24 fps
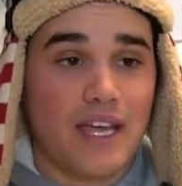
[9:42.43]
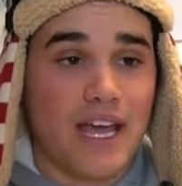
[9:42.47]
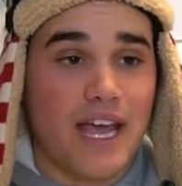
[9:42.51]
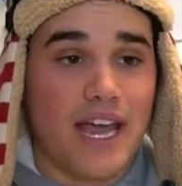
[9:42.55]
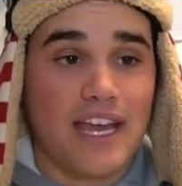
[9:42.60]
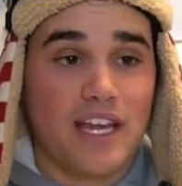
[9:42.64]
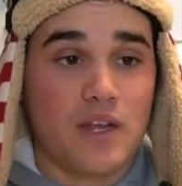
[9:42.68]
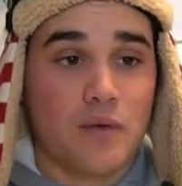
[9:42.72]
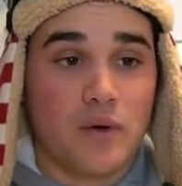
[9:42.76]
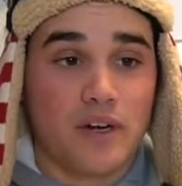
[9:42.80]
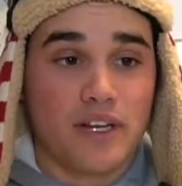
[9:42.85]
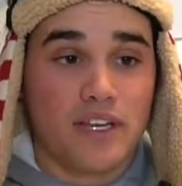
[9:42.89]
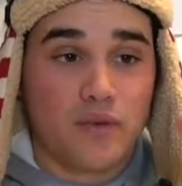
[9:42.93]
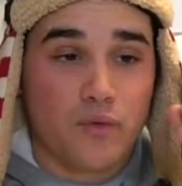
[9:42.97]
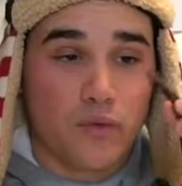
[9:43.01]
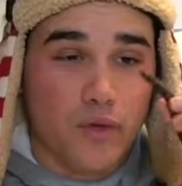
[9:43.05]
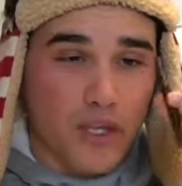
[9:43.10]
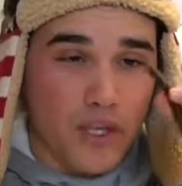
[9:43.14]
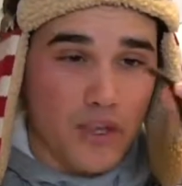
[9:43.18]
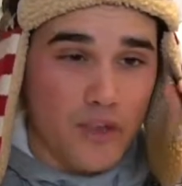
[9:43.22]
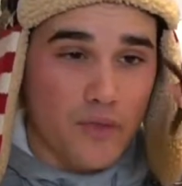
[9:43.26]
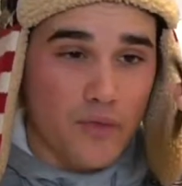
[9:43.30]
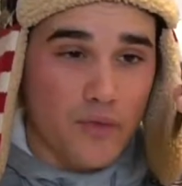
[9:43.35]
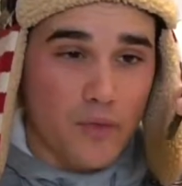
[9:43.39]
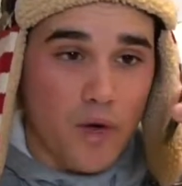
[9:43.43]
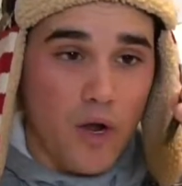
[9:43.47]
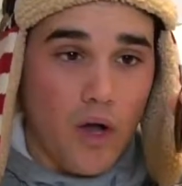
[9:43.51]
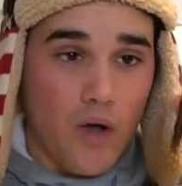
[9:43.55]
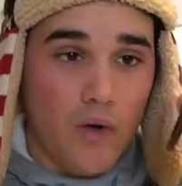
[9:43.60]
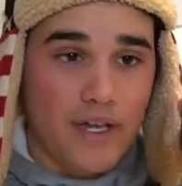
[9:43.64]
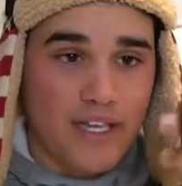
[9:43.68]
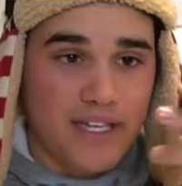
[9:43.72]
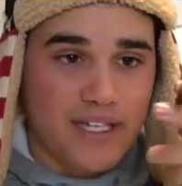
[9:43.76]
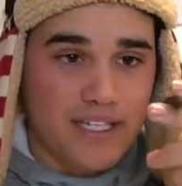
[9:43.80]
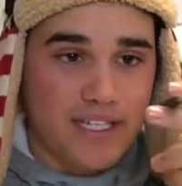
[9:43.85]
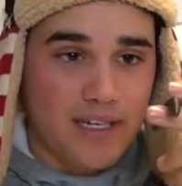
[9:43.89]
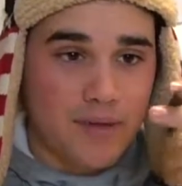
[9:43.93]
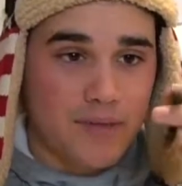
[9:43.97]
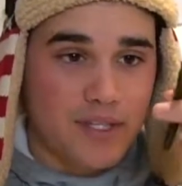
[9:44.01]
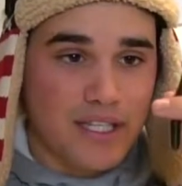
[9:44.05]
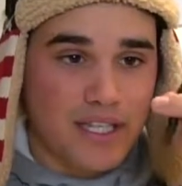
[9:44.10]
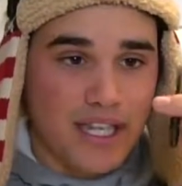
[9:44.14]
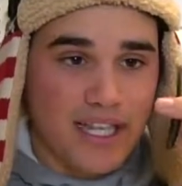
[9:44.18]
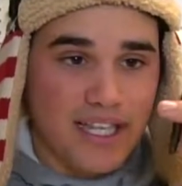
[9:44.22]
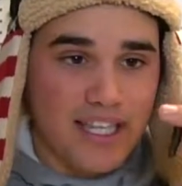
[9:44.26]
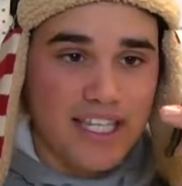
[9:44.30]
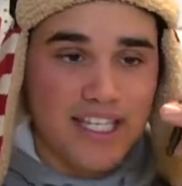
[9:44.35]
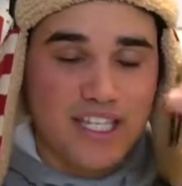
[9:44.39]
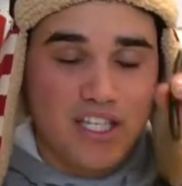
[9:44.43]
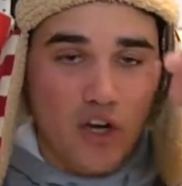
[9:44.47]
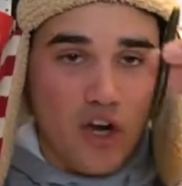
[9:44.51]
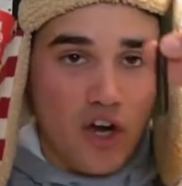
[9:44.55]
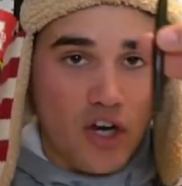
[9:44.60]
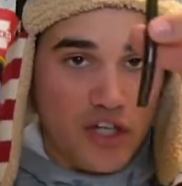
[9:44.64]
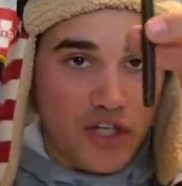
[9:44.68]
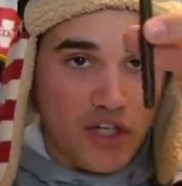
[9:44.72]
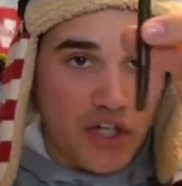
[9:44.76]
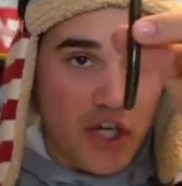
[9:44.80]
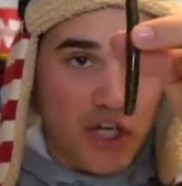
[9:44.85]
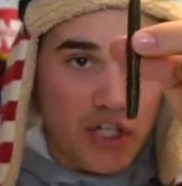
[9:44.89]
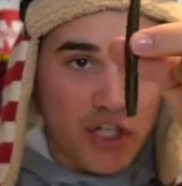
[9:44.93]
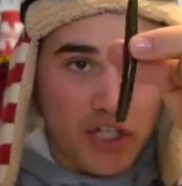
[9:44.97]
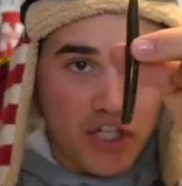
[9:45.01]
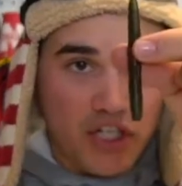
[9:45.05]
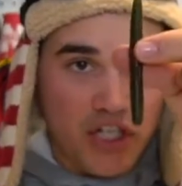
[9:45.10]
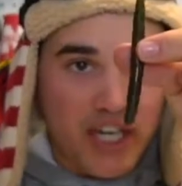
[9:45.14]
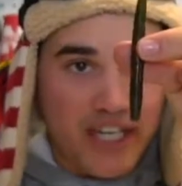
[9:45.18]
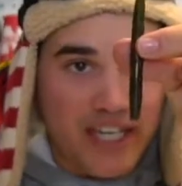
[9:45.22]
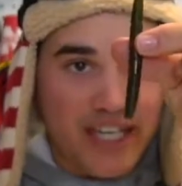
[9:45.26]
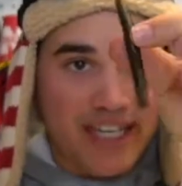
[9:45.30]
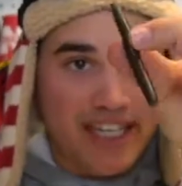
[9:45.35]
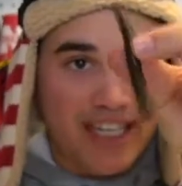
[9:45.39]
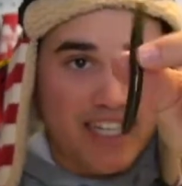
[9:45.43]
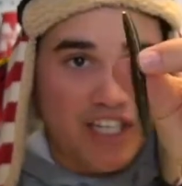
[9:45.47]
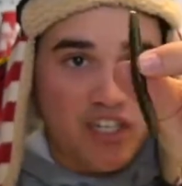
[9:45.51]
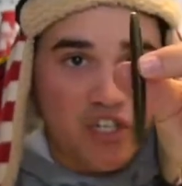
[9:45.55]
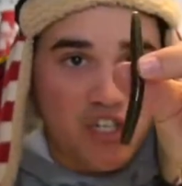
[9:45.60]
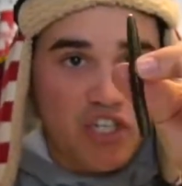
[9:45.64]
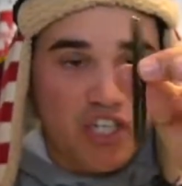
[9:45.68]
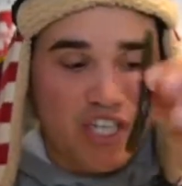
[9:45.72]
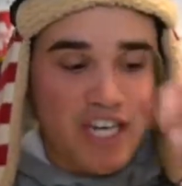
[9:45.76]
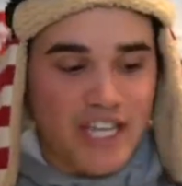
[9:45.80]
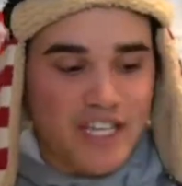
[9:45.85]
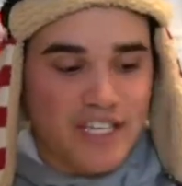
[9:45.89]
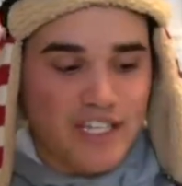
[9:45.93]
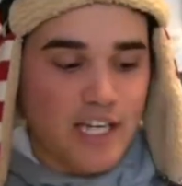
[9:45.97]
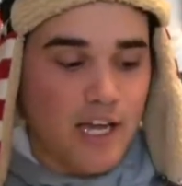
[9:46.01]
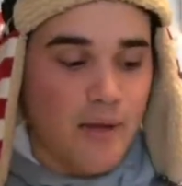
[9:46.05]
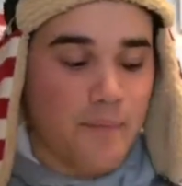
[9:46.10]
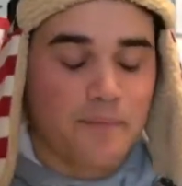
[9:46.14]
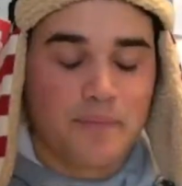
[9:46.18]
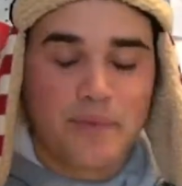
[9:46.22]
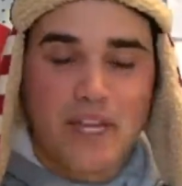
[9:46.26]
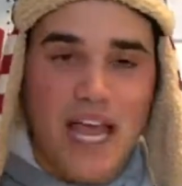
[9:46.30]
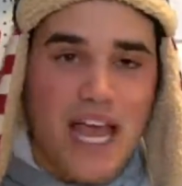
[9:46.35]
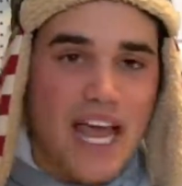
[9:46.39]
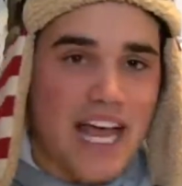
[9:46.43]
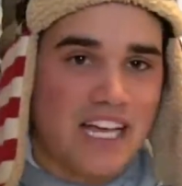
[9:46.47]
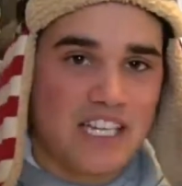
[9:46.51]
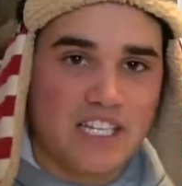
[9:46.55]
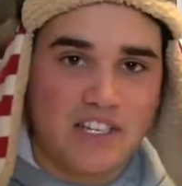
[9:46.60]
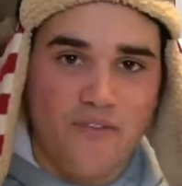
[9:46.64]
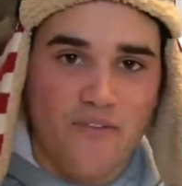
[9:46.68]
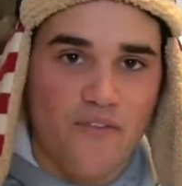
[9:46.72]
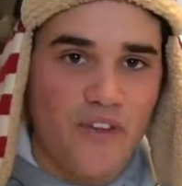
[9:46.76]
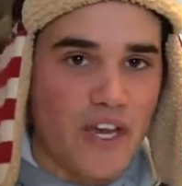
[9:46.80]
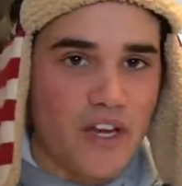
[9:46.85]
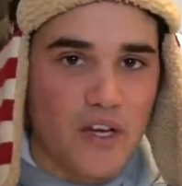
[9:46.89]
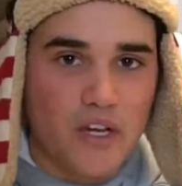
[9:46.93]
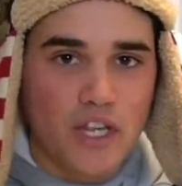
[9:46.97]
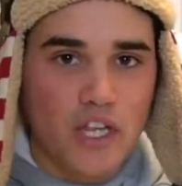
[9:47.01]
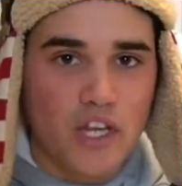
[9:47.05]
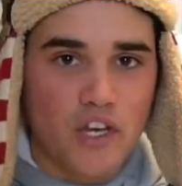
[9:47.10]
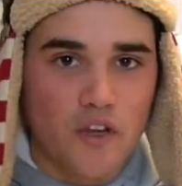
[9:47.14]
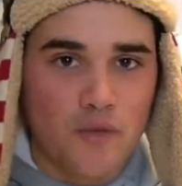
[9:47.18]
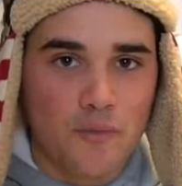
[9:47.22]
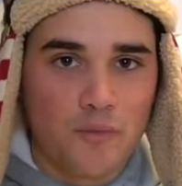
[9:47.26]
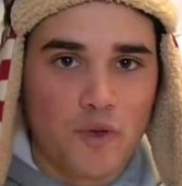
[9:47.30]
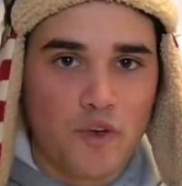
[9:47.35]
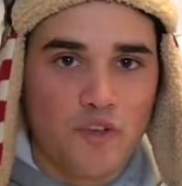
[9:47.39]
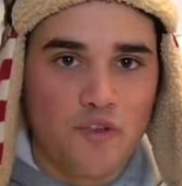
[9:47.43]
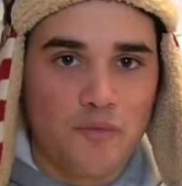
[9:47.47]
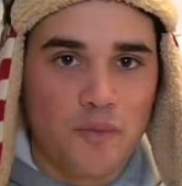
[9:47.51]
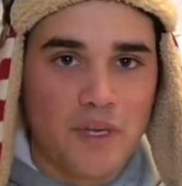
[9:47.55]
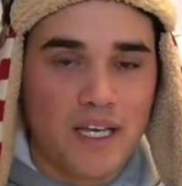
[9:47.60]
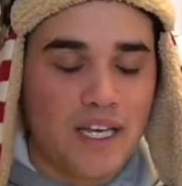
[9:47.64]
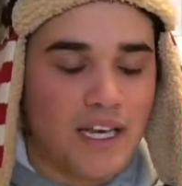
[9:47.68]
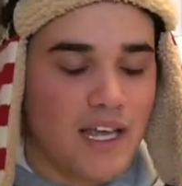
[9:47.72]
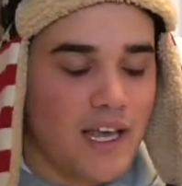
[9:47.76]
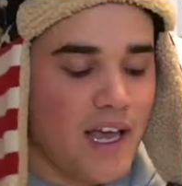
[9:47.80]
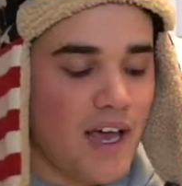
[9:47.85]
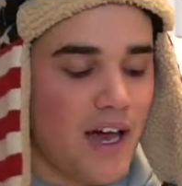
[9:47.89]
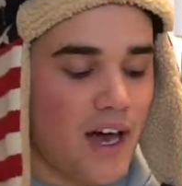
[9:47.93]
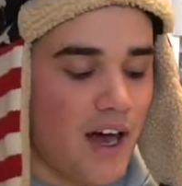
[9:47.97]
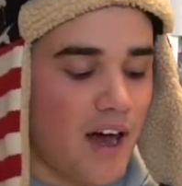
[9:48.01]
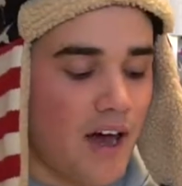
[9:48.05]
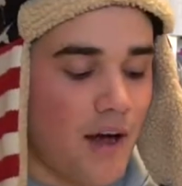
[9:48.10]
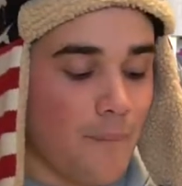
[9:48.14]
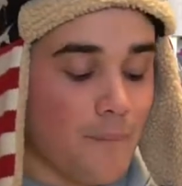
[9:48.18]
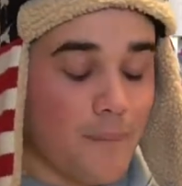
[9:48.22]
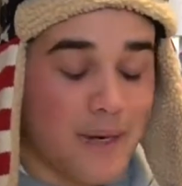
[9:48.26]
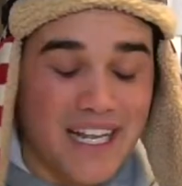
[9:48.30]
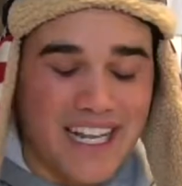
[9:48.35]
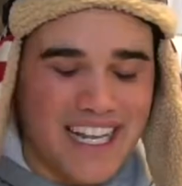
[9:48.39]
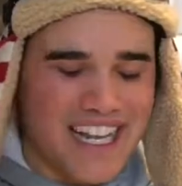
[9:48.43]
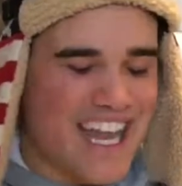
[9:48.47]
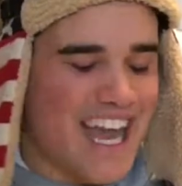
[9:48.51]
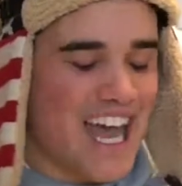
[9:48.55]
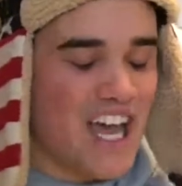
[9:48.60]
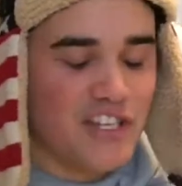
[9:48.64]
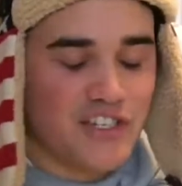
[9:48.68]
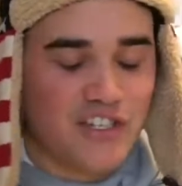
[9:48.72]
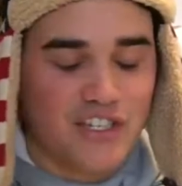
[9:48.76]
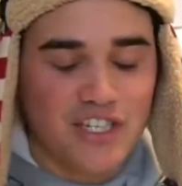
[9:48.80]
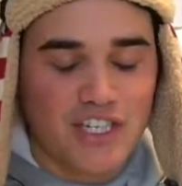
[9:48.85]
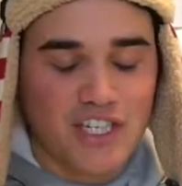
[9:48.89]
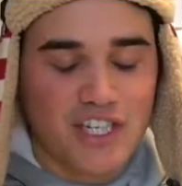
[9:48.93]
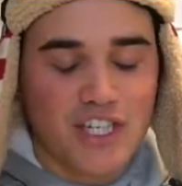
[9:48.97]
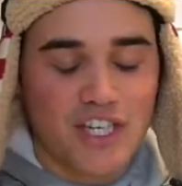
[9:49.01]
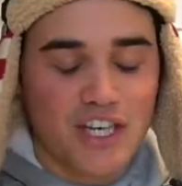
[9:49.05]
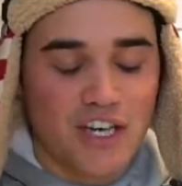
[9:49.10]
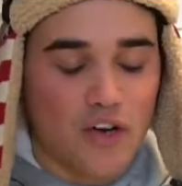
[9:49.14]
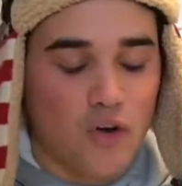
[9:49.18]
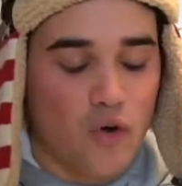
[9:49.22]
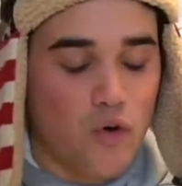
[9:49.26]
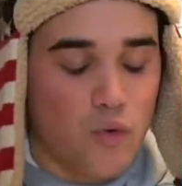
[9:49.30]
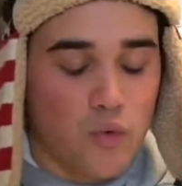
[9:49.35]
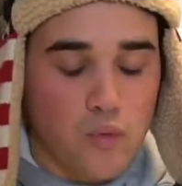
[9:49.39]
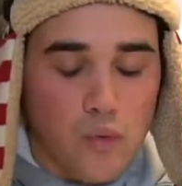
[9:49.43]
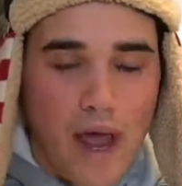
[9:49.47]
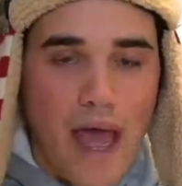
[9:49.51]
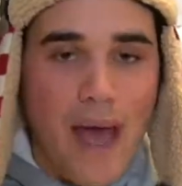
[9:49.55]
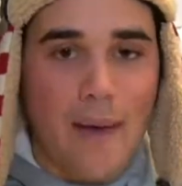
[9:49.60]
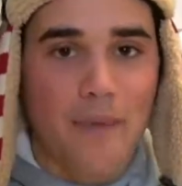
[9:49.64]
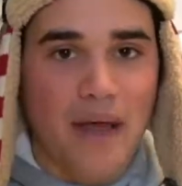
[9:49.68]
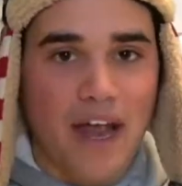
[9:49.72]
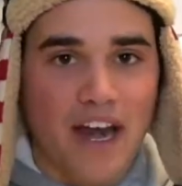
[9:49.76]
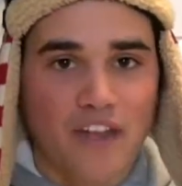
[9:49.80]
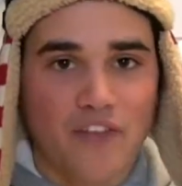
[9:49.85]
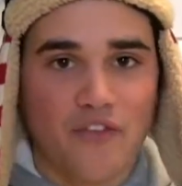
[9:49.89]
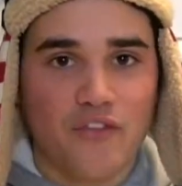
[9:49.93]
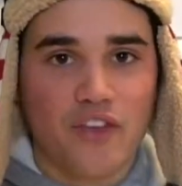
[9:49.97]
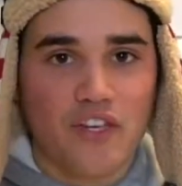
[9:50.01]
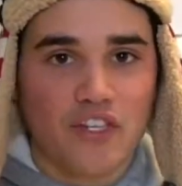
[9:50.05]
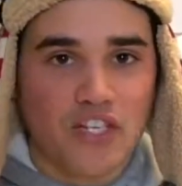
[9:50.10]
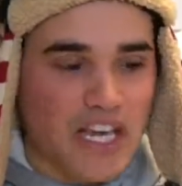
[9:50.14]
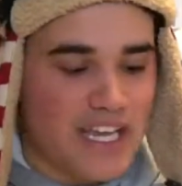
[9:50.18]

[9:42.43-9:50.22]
anyone can really throw, is something like this on a shaky head that just stands up, has very little movement, but it catches the crap out of fish.